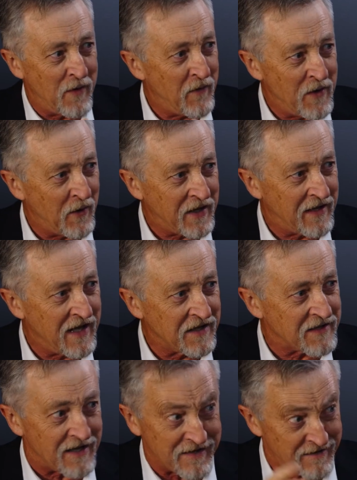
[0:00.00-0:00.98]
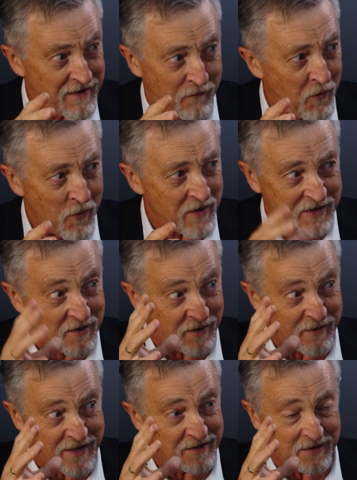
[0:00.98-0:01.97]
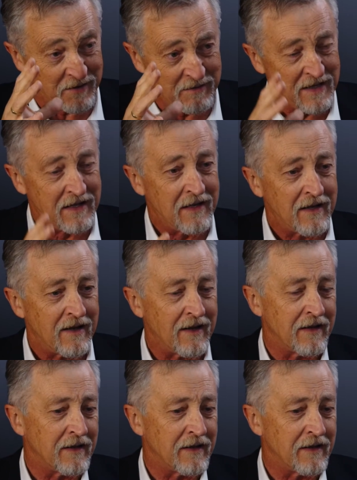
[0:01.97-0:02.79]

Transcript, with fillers: if they're not against us, they're for us, kind of thing, you know. Mm -hmm.